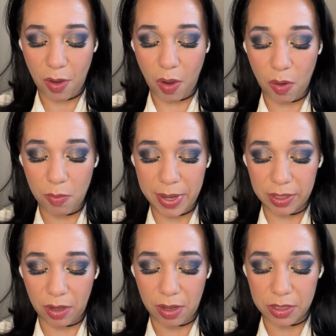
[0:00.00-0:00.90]
Oh my
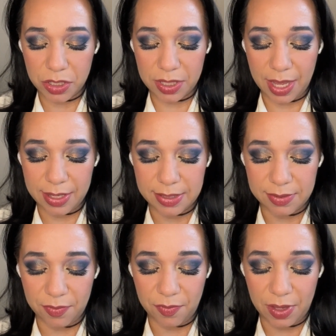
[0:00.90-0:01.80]
gosh, that is
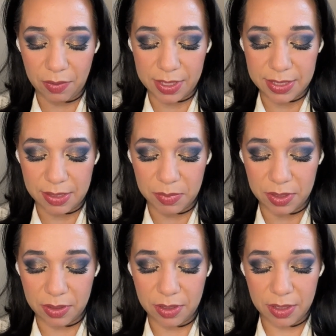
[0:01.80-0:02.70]
very
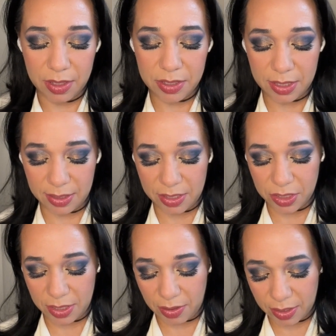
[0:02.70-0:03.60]
similar to
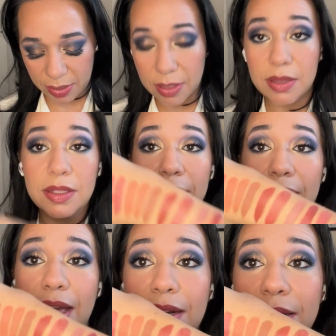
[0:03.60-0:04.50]
Legendary. Look at
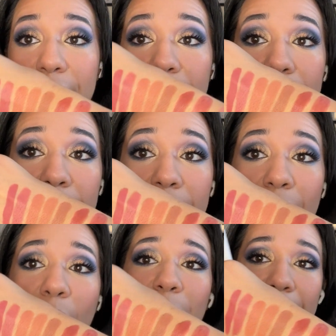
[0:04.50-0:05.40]
that.
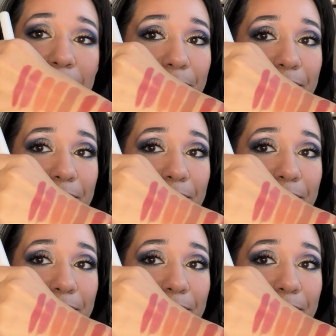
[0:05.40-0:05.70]
Okay.